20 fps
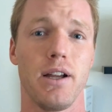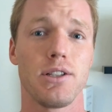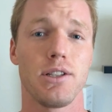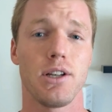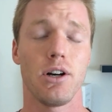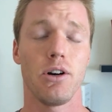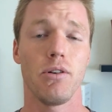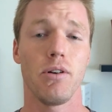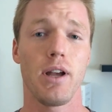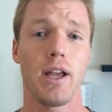
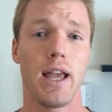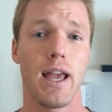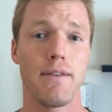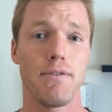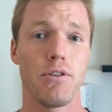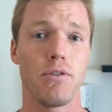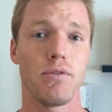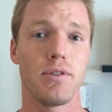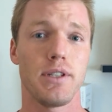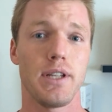So if
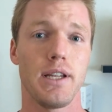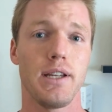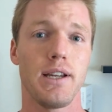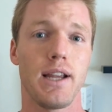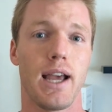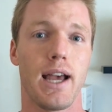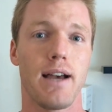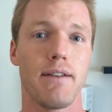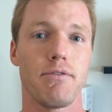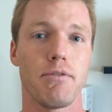you didn't
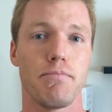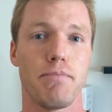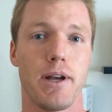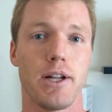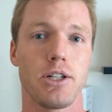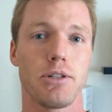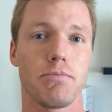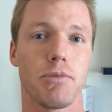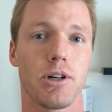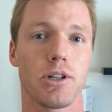have a
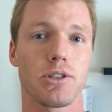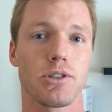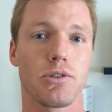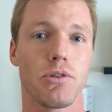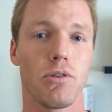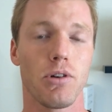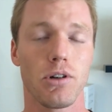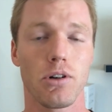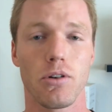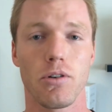benchmark
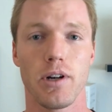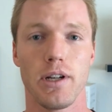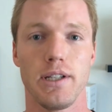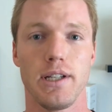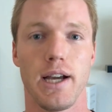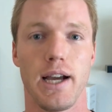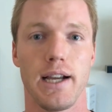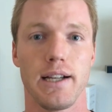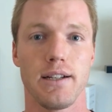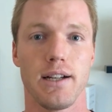score or a
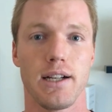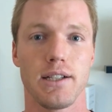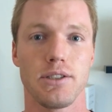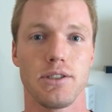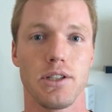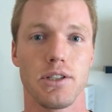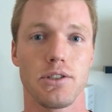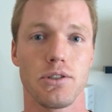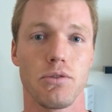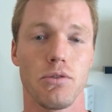
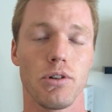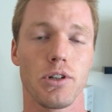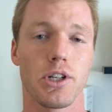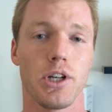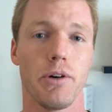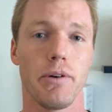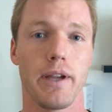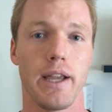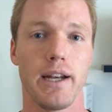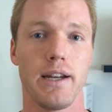diagnostic score
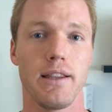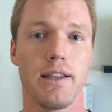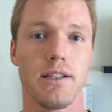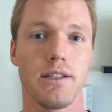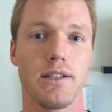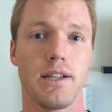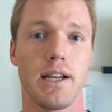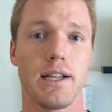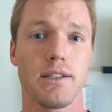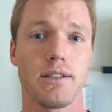going into this
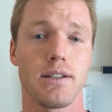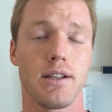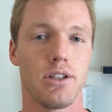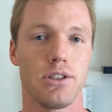test,